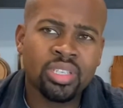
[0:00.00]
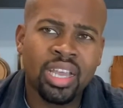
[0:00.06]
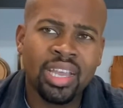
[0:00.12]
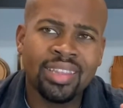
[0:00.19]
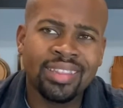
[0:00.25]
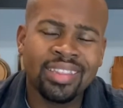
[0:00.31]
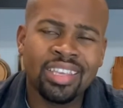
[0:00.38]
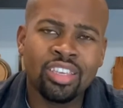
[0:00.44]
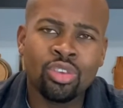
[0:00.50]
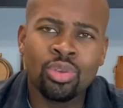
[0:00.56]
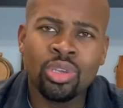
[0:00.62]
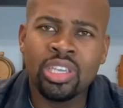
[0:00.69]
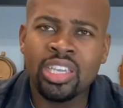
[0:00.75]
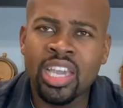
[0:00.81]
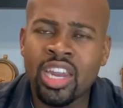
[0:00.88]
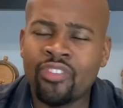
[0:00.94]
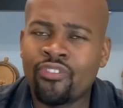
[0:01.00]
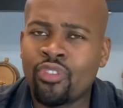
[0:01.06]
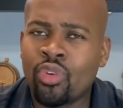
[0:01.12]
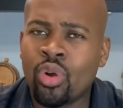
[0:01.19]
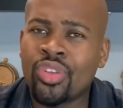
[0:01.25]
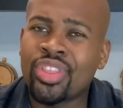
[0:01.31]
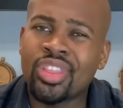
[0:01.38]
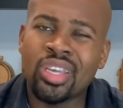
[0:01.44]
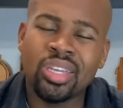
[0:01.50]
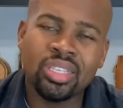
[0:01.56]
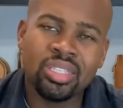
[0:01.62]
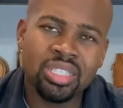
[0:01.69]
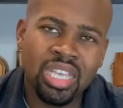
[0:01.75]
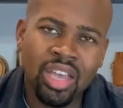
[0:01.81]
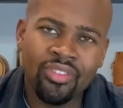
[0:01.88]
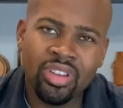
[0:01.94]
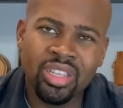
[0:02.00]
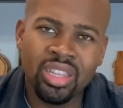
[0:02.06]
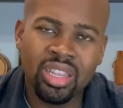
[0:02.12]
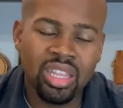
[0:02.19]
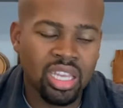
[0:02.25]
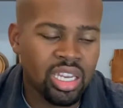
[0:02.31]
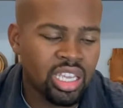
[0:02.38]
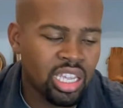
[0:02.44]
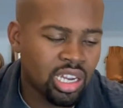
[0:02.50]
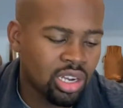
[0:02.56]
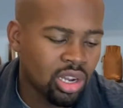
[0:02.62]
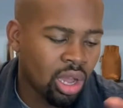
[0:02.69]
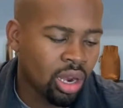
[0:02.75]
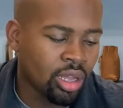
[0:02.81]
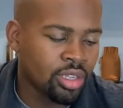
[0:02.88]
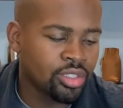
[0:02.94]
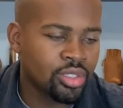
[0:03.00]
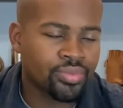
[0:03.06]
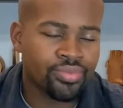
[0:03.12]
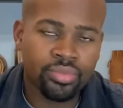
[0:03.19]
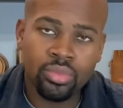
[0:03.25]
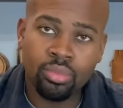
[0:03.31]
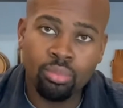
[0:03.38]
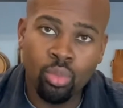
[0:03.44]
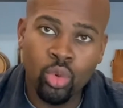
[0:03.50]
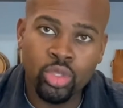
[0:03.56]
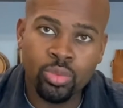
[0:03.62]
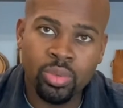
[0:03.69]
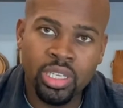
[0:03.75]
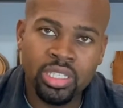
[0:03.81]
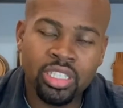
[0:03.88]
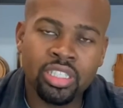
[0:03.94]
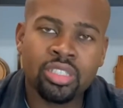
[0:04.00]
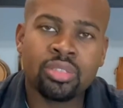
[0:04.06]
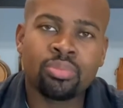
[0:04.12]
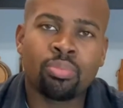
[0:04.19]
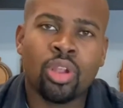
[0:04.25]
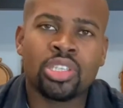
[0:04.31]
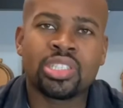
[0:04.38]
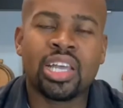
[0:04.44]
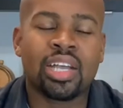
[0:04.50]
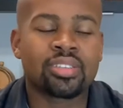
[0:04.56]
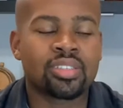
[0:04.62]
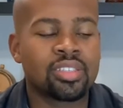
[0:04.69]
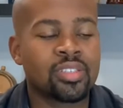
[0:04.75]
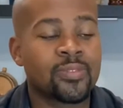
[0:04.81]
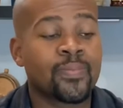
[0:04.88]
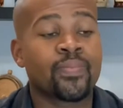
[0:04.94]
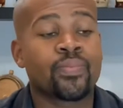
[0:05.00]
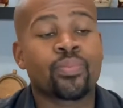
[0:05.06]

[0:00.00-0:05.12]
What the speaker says: I think you get it for $37, $38 most places plus taxes.